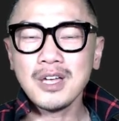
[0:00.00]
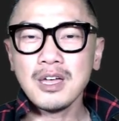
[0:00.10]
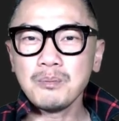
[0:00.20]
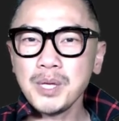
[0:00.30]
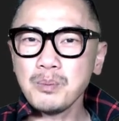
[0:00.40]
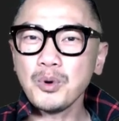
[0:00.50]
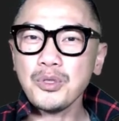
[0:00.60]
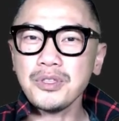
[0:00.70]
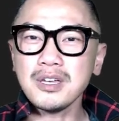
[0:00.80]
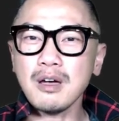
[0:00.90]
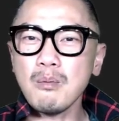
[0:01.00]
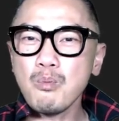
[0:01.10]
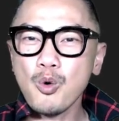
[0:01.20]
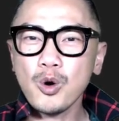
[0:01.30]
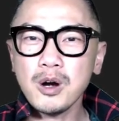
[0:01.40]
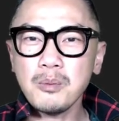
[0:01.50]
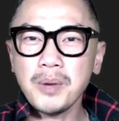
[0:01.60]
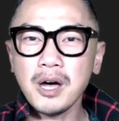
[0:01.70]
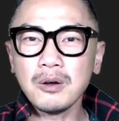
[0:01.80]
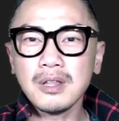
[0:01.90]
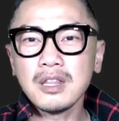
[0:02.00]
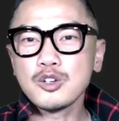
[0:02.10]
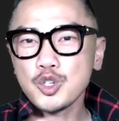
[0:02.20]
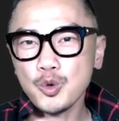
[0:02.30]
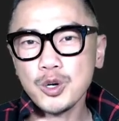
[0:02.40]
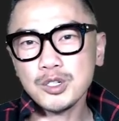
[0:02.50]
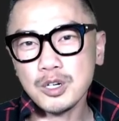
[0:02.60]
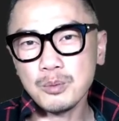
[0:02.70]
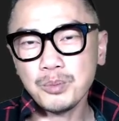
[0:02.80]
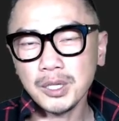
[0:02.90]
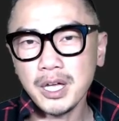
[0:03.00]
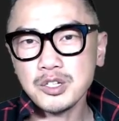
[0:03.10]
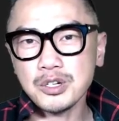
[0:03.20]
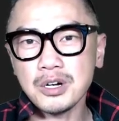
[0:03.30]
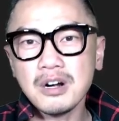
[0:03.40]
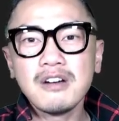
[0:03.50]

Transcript: people think more about short-term pleasure